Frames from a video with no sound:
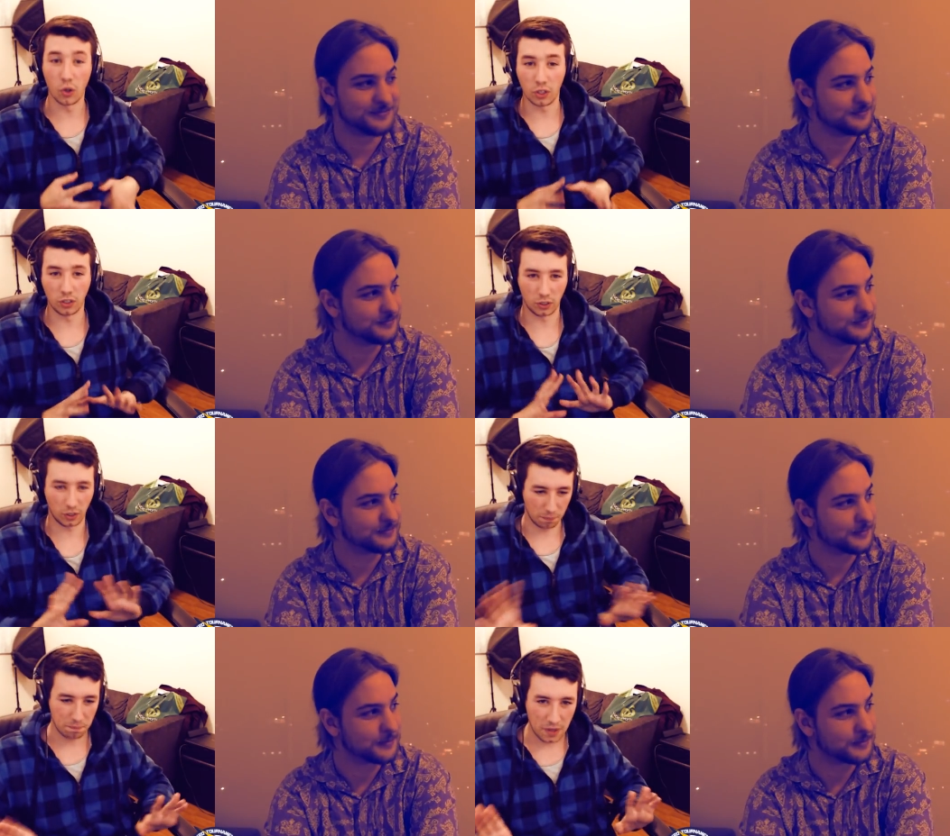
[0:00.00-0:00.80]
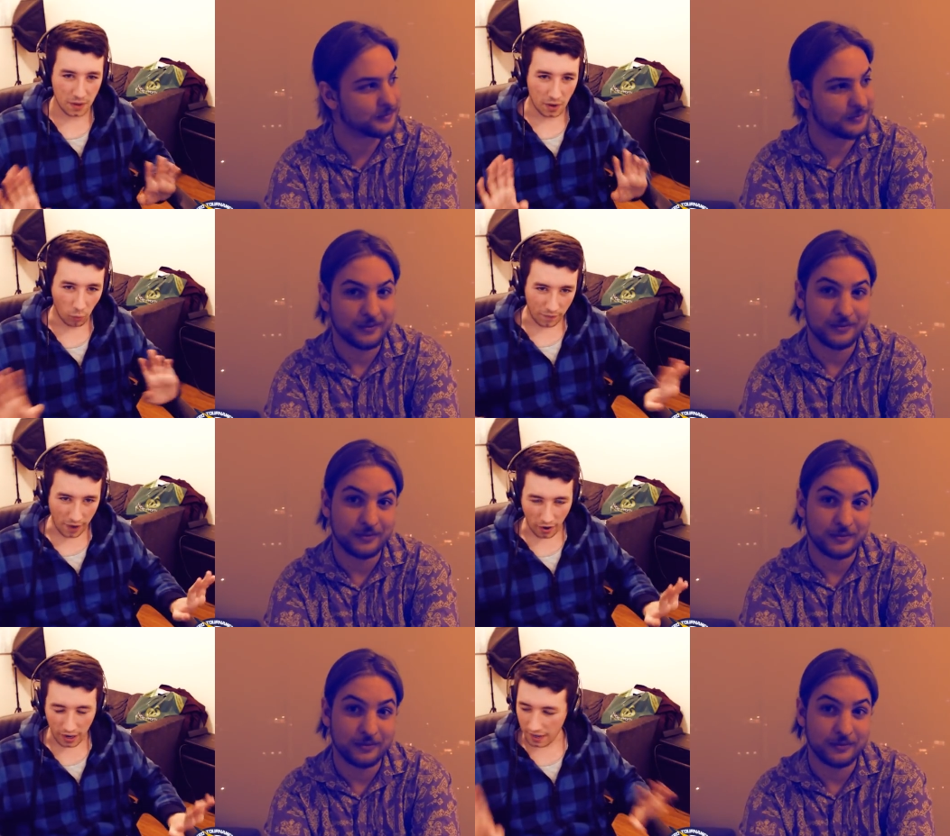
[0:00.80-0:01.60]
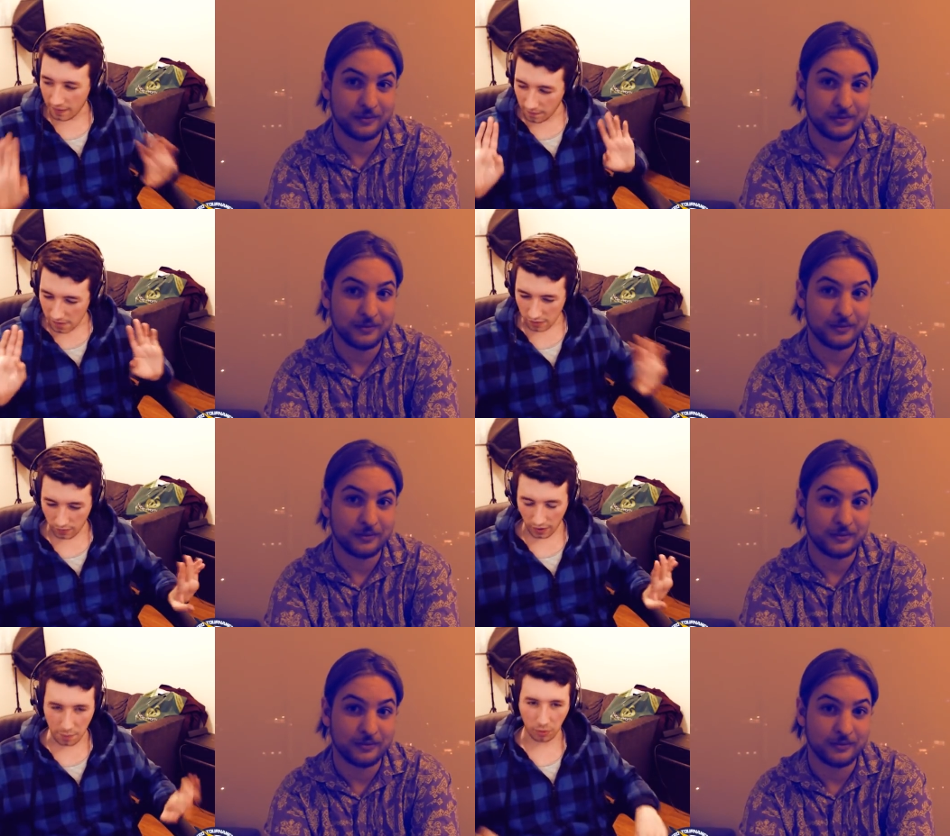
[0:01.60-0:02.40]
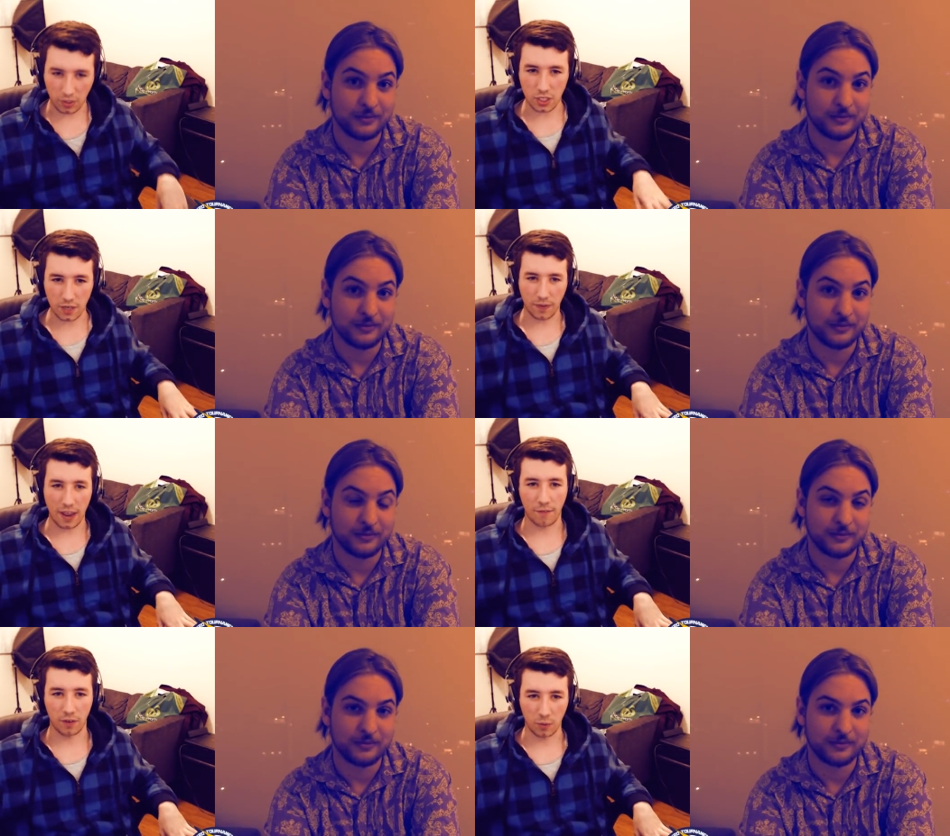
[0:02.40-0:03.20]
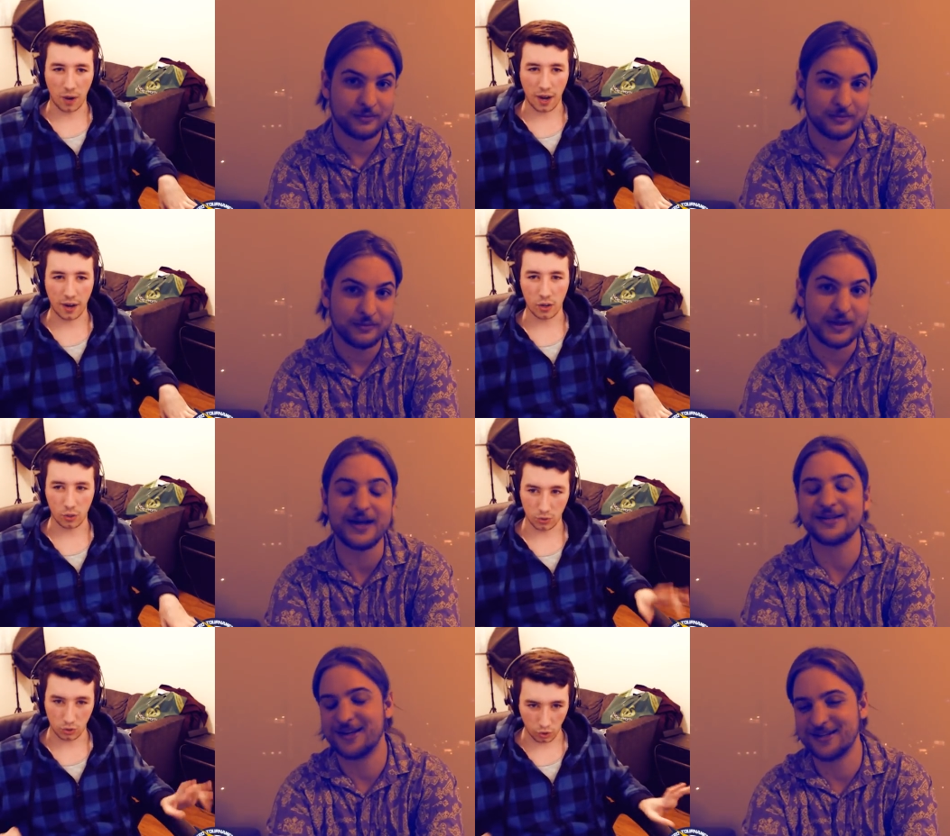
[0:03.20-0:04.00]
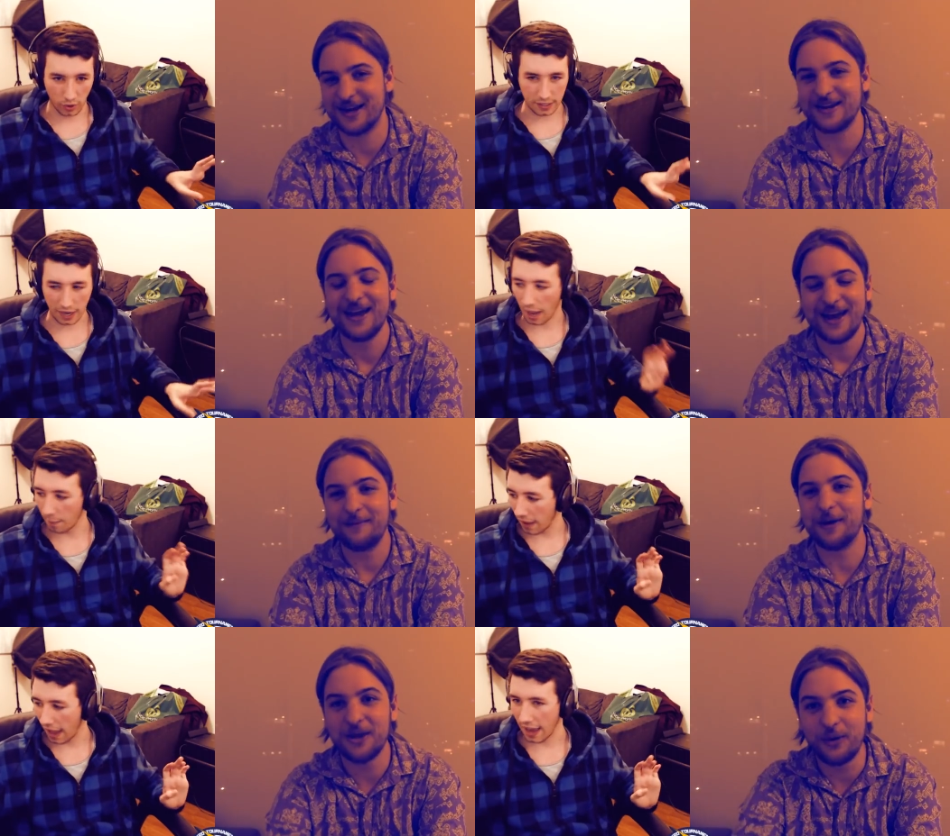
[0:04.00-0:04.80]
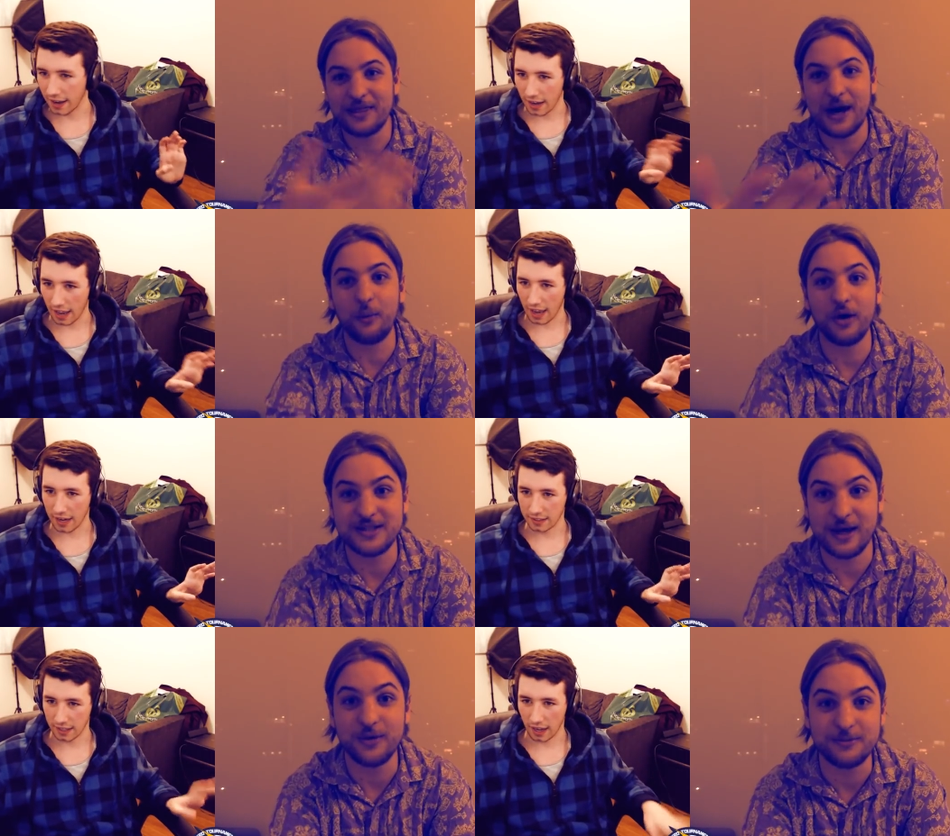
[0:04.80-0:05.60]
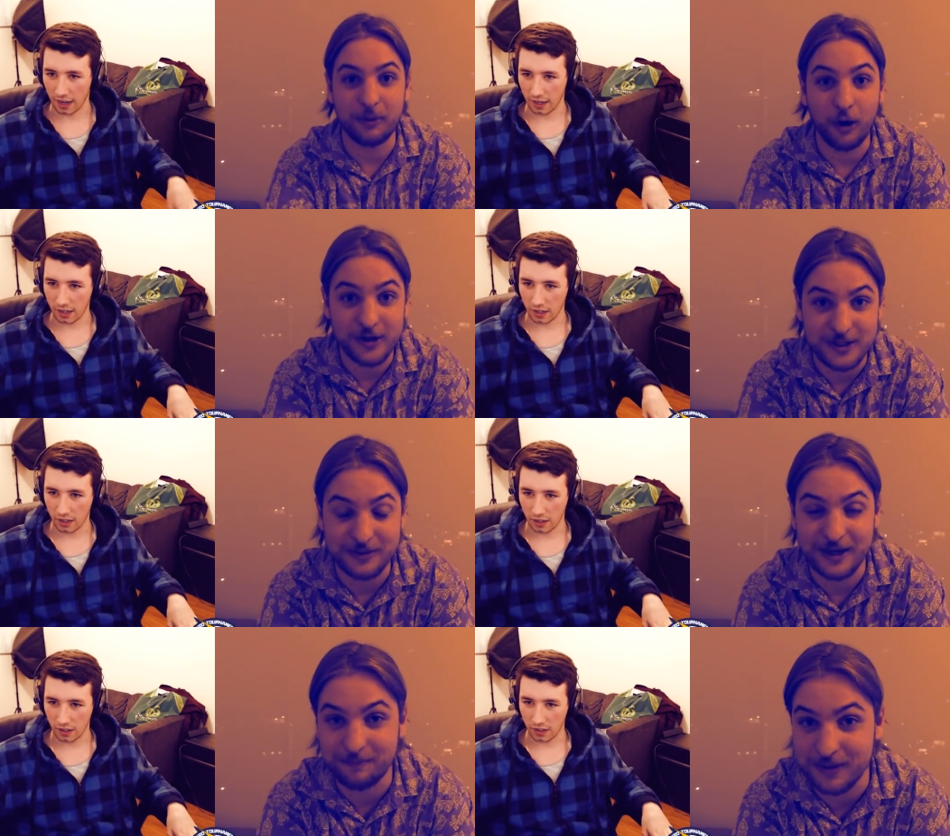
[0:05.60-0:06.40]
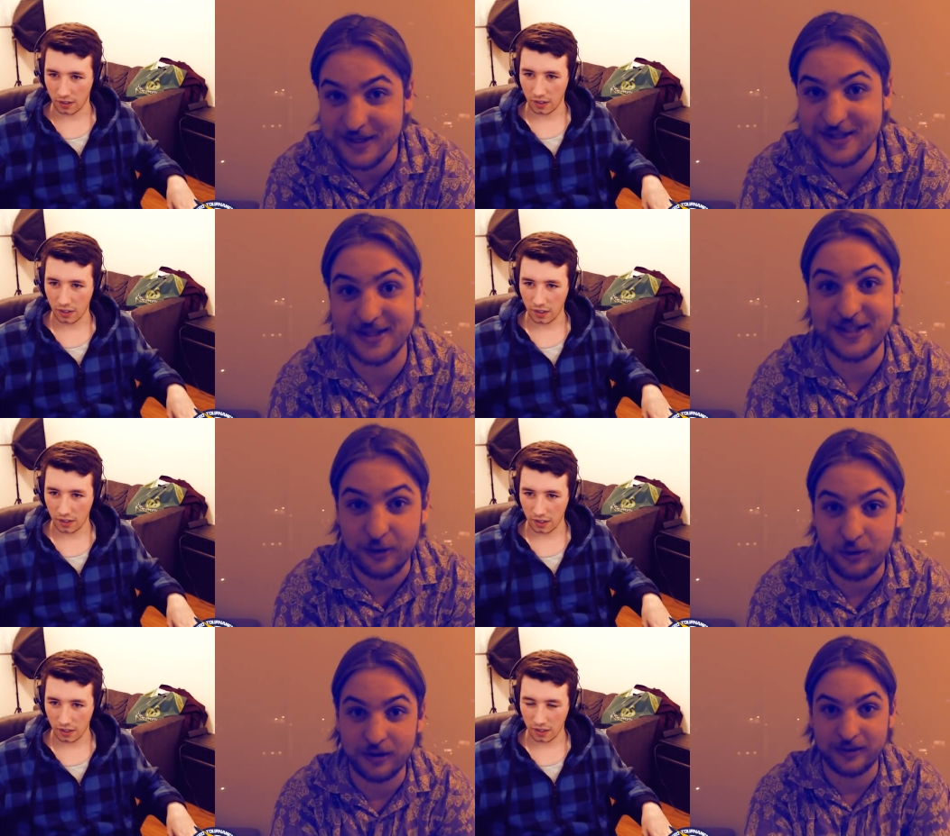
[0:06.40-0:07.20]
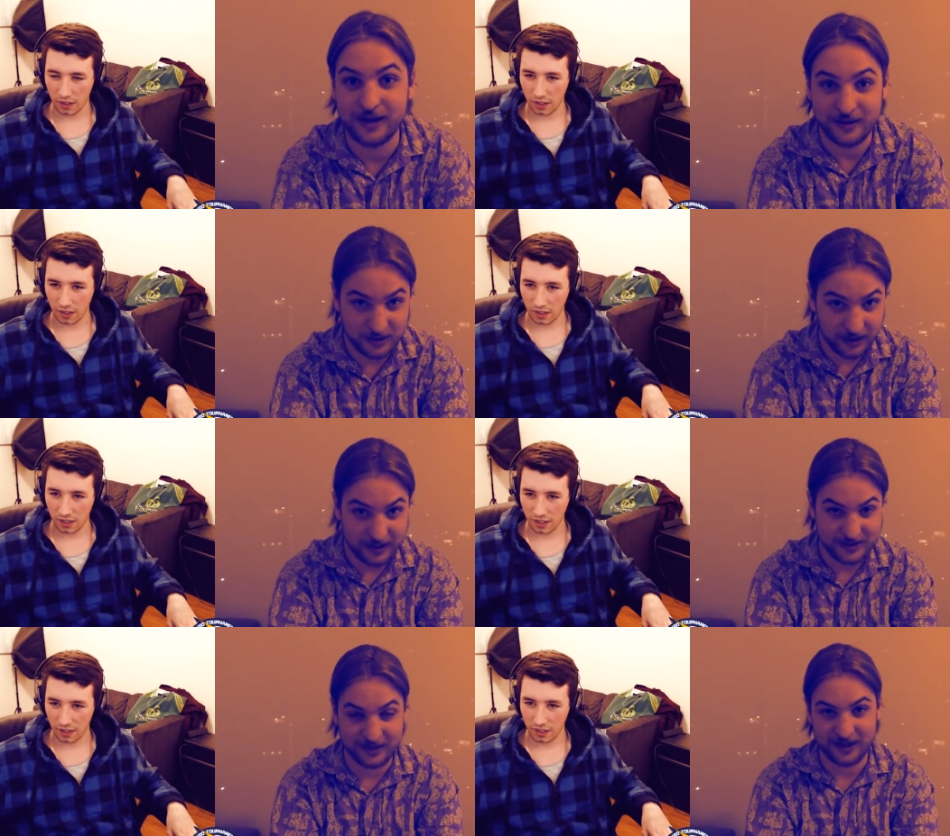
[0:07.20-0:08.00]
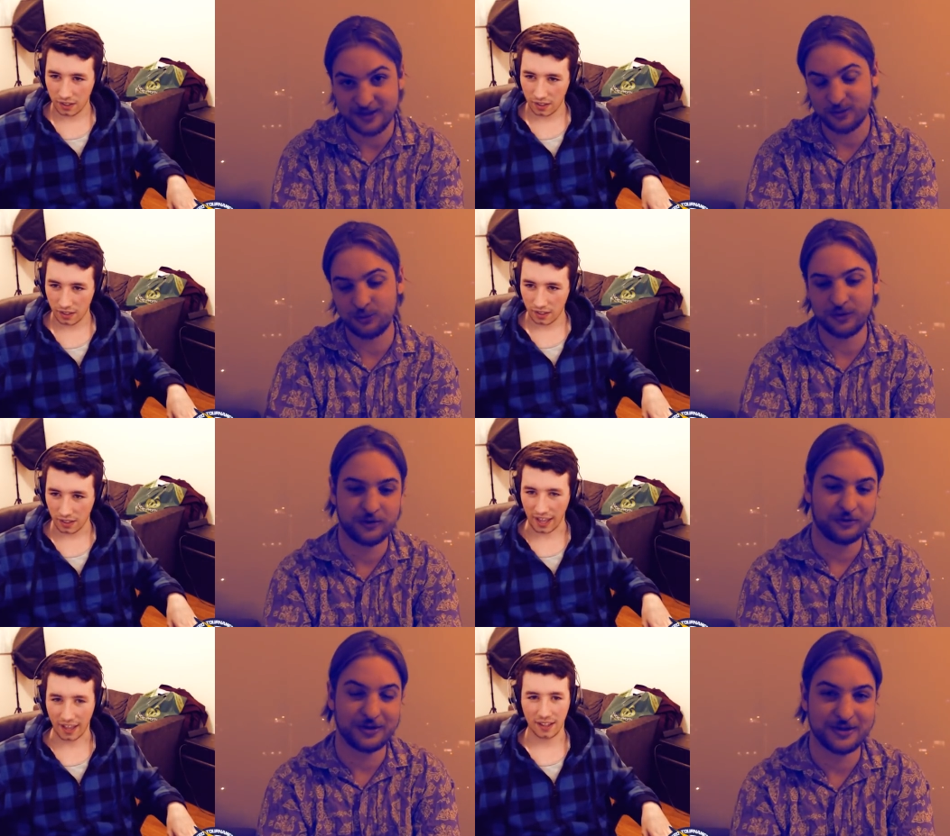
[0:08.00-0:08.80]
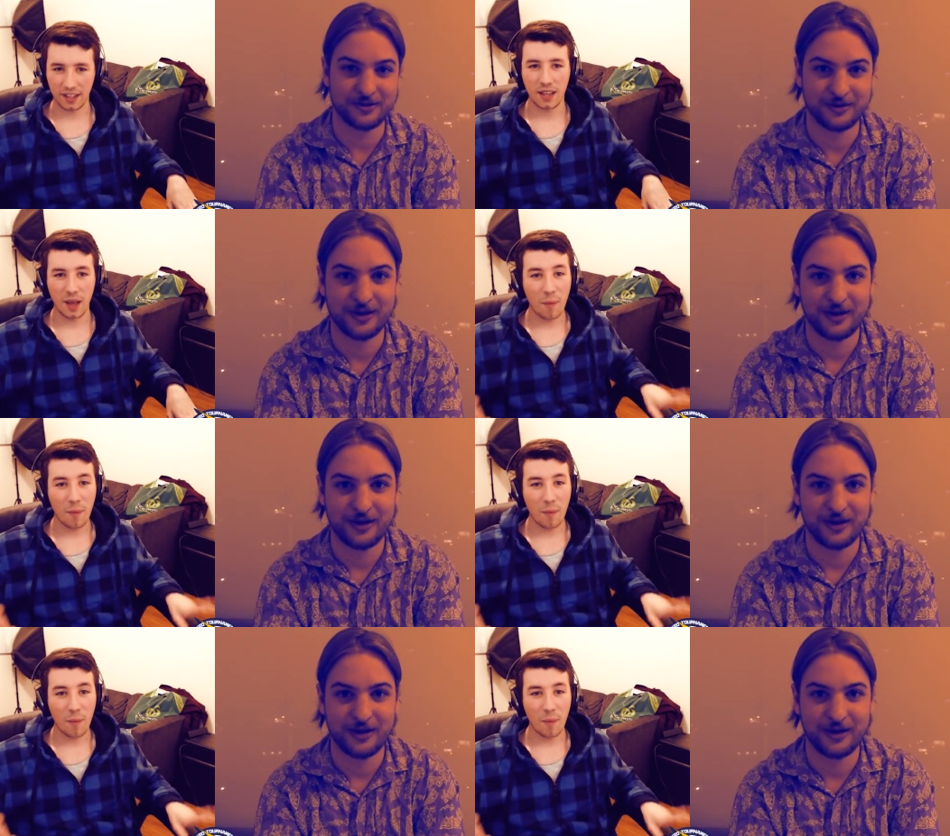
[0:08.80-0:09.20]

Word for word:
Speaker 1: look, look, look, we're very, very appreciative for everyone
Speaker 2: yes, who's yes. joined I, us. By the way, that and, was that and, was possibly a bit satiric there, guys, in case you were wondering.
Speaker 1: Yeah. So.